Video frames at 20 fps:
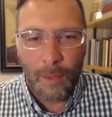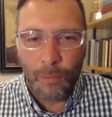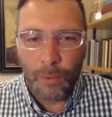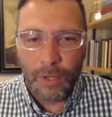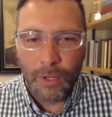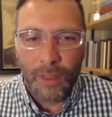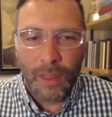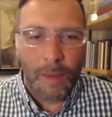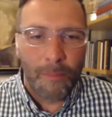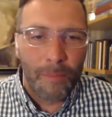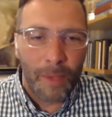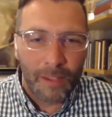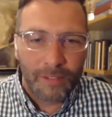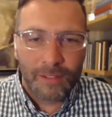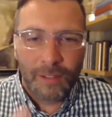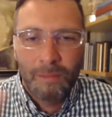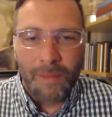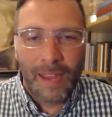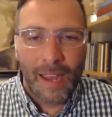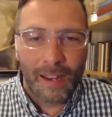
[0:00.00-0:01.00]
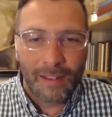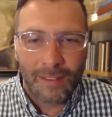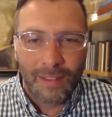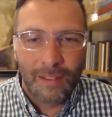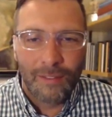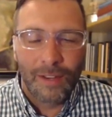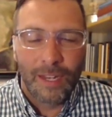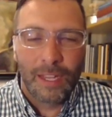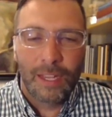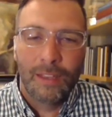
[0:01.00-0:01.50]
We do that best of me
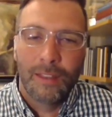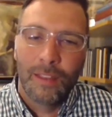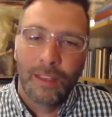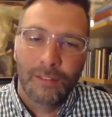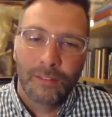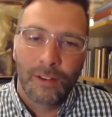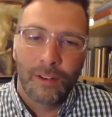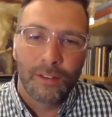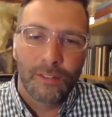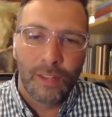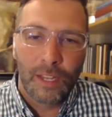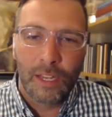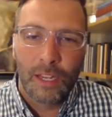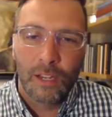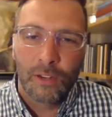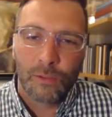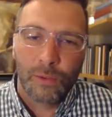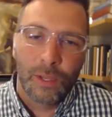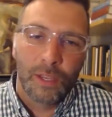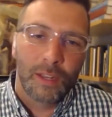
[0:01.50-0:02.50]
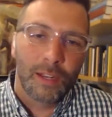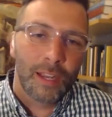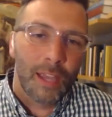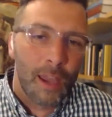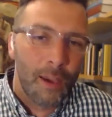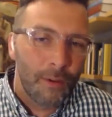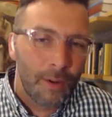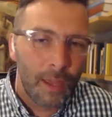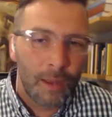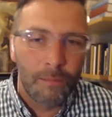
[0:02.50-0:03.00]
activity and they start saying, here's you can
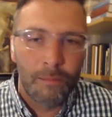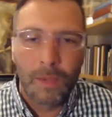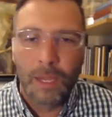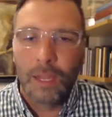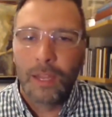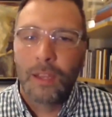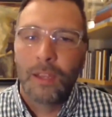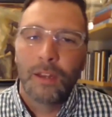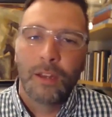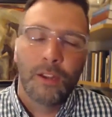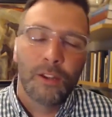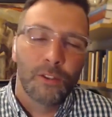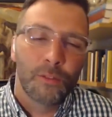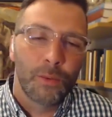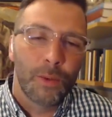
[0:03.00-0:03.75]
count on me and here's right.